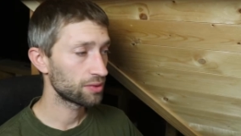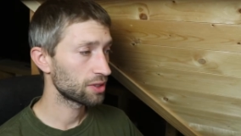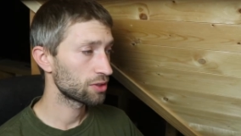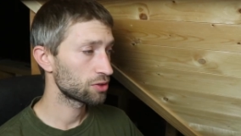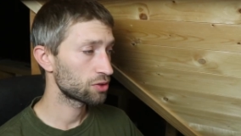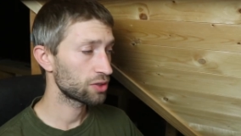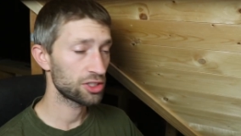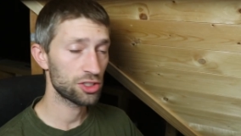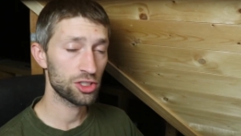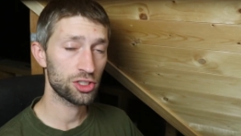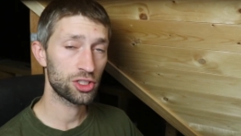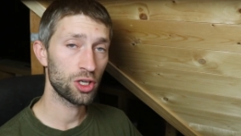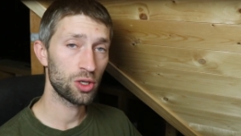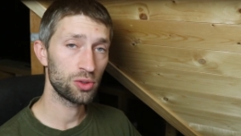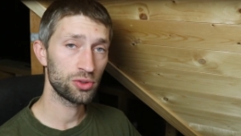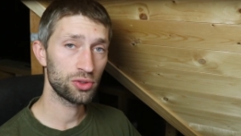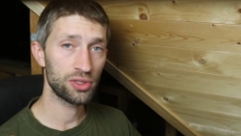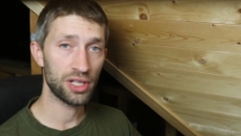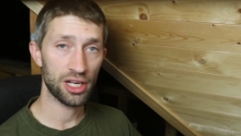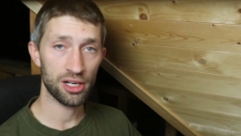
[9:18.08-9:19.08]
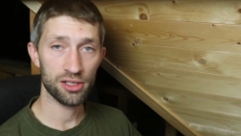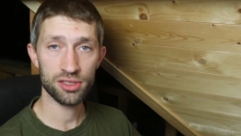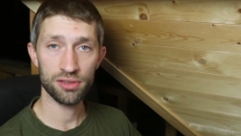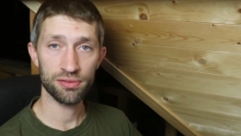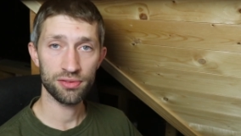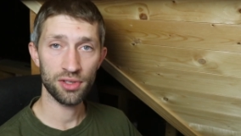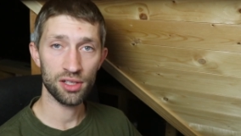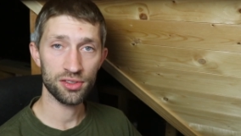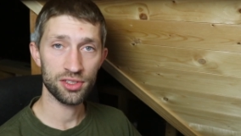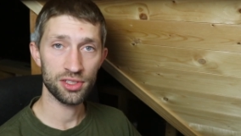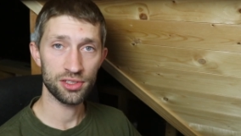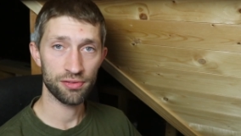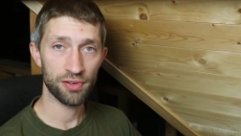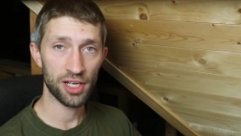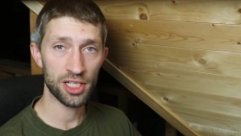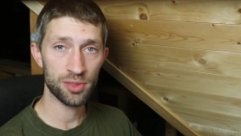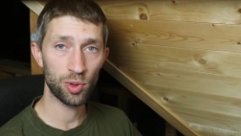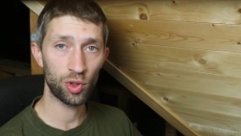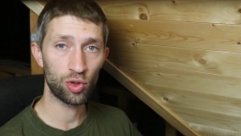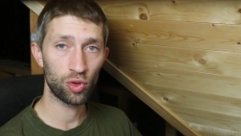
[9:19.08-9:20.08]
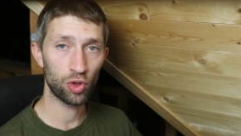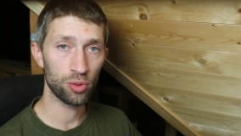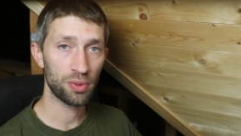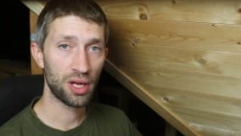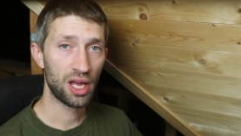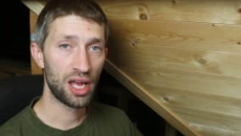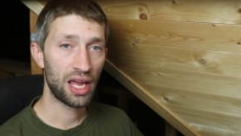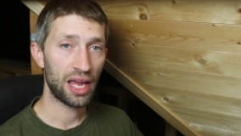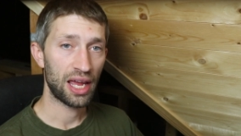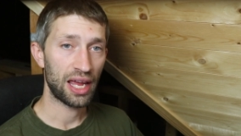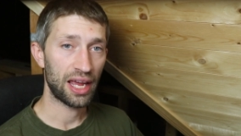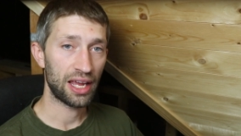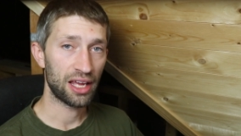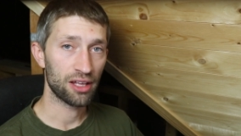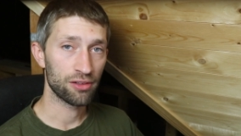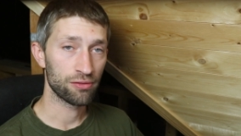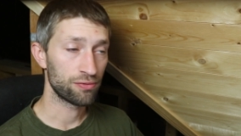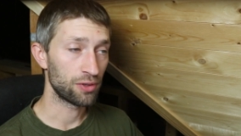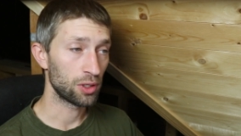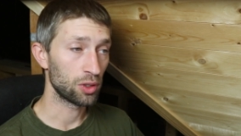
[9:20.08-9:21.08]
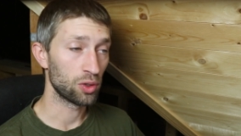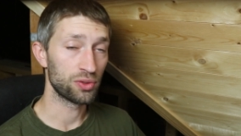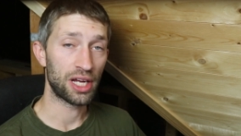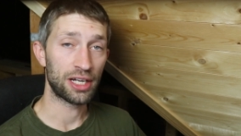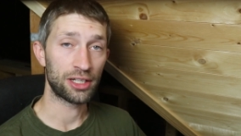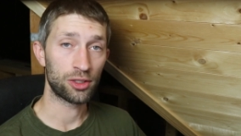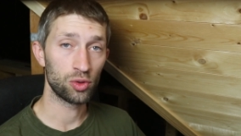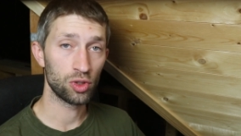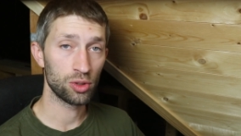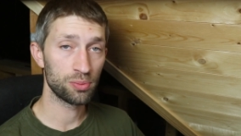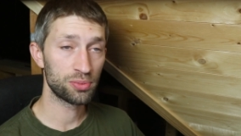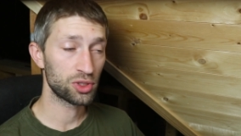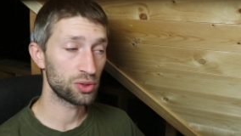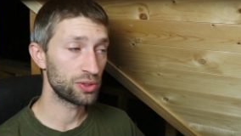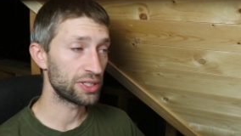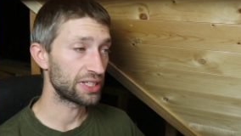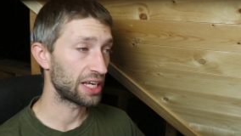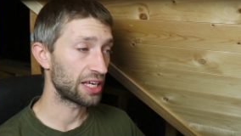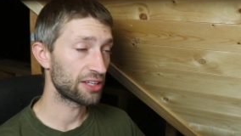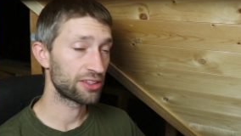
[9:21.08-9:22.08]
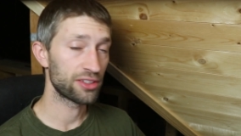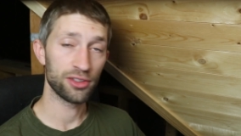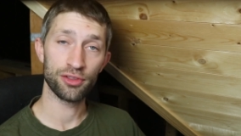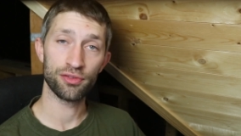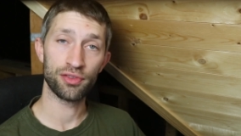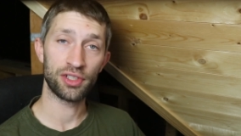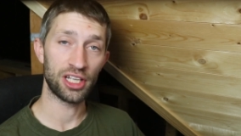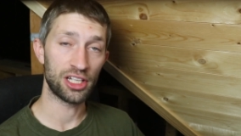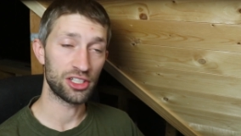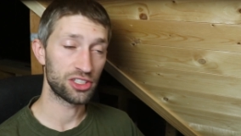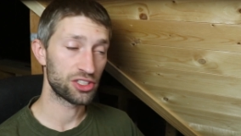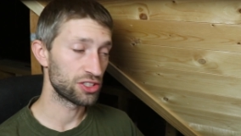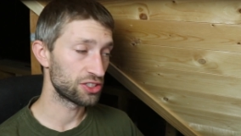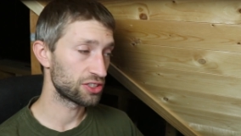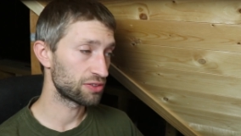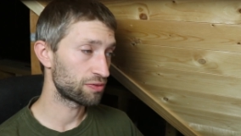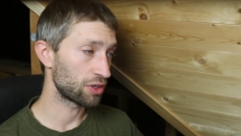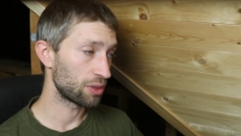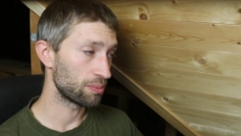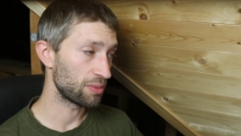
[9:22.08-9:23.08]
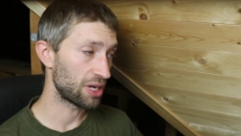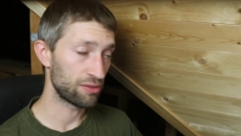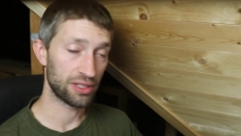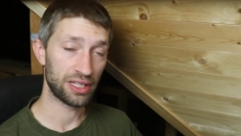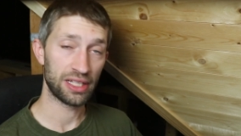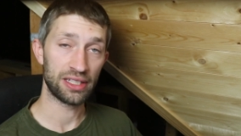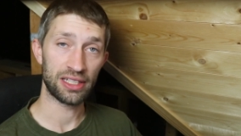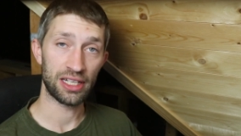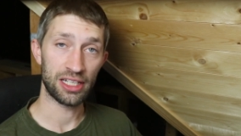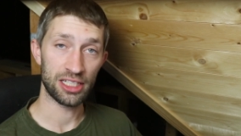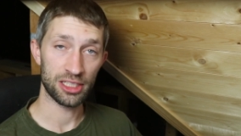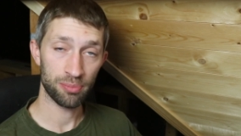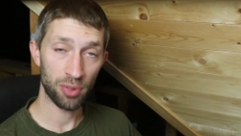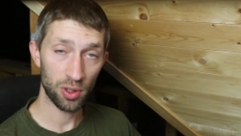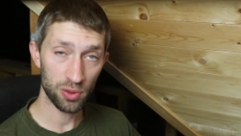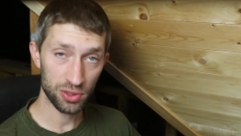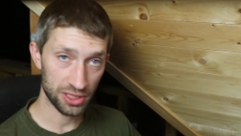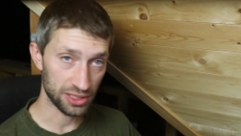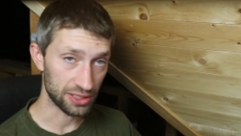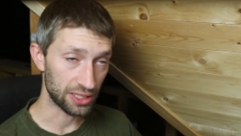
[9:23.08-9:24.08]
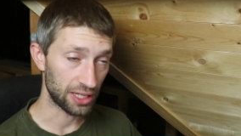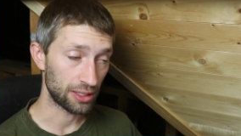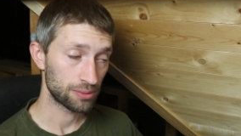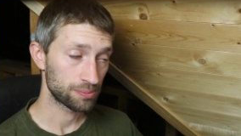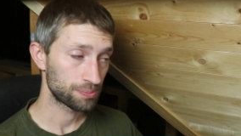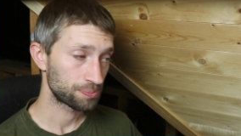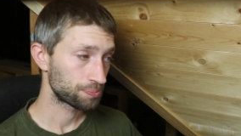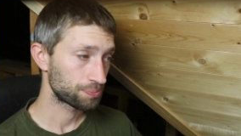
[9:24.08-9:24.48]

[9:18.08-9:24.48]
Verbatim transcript: So yeah, just go to the Airsoft Nonsense Facebook group and follow that group so you get the notifications from everything that is posted there.